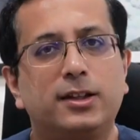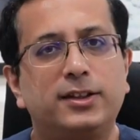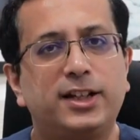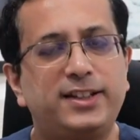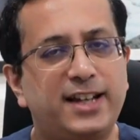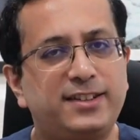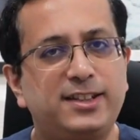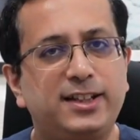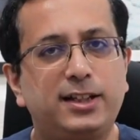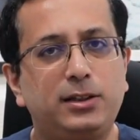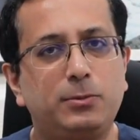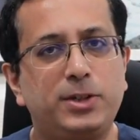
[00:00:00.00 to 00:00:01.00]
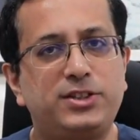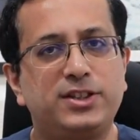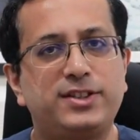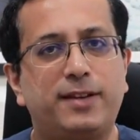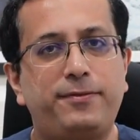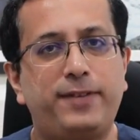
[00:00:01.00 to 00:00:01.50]
The testicle which
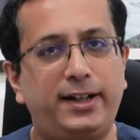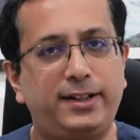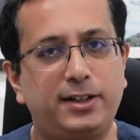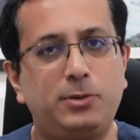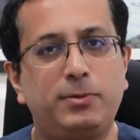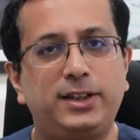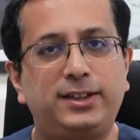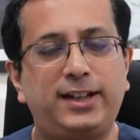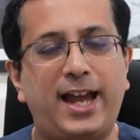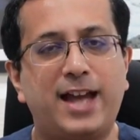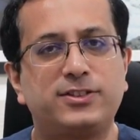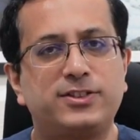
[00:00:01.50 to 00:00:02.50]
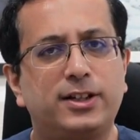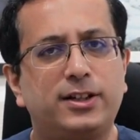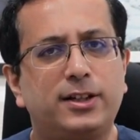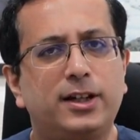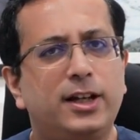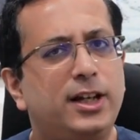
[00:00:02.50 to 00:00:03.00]
is affected with cancer